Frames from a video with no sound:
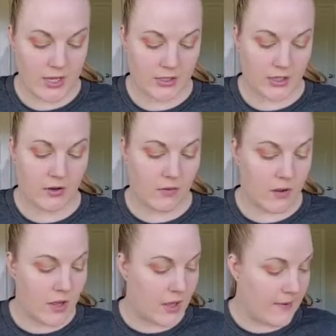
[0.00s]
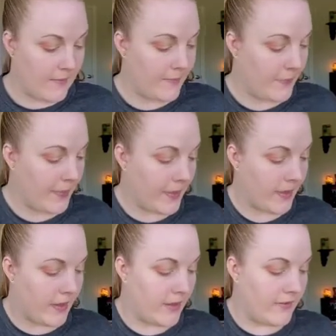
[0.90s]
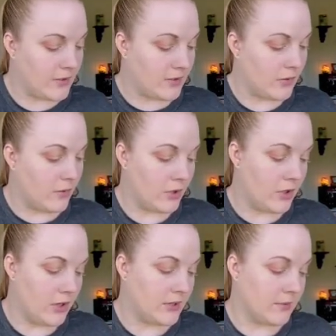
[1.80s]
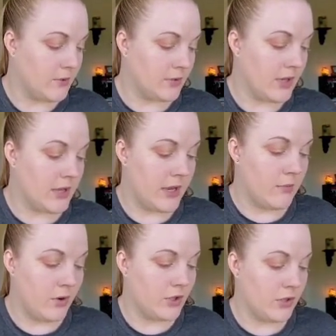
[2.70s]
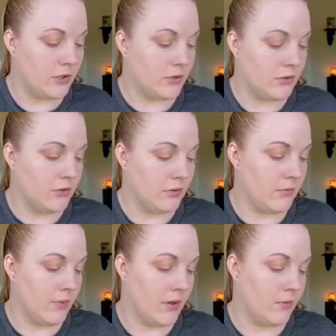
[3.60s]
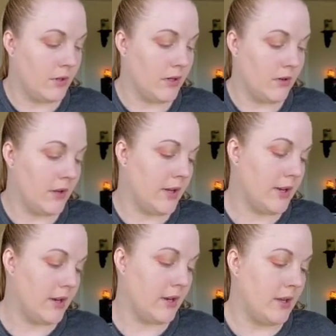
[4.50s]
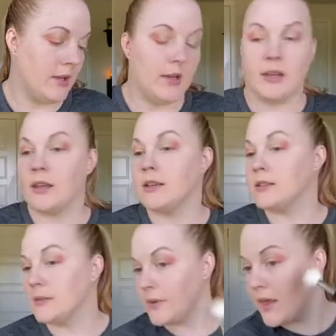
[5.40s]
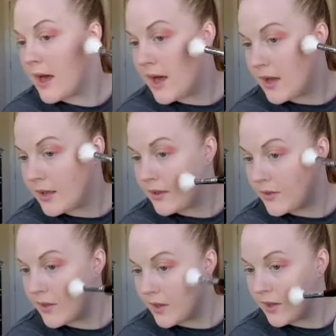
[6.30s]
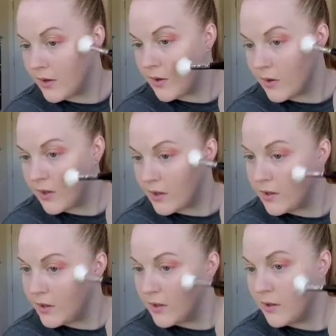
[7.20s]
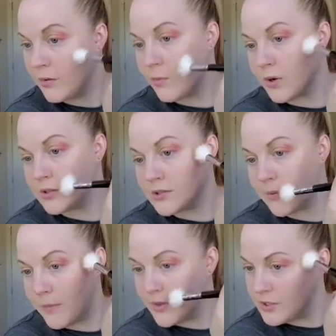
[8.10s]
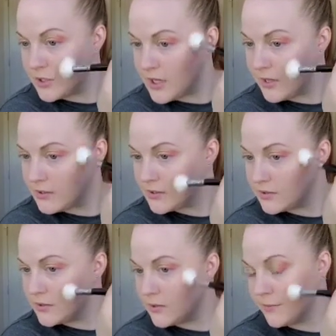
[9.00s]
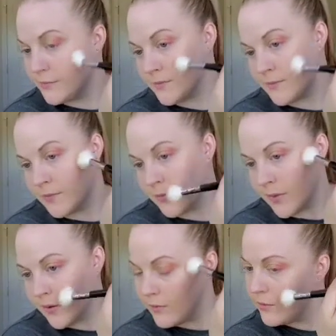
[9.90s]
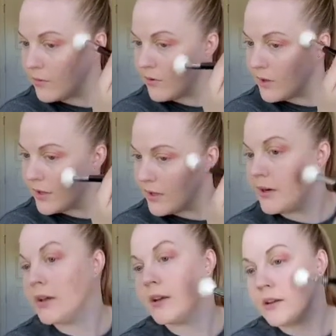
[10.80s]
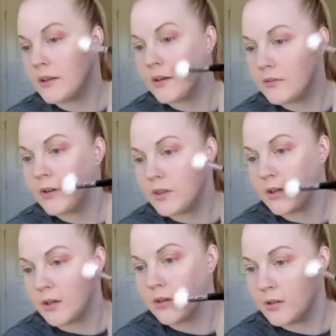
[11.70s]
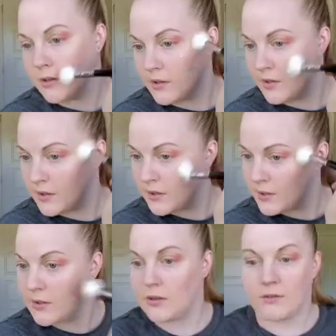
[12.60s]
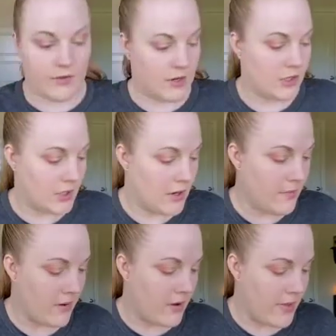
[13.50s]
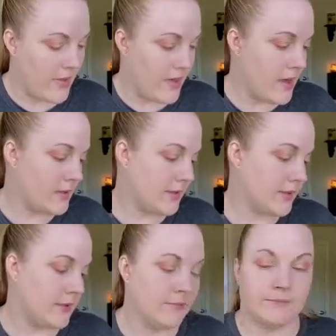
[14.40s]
so I feel so good because I'm using clean brushes. But we're going to go ahead and get some of that in there. Bronze up the cheeks. We'll go ahead and get everything finished up on this,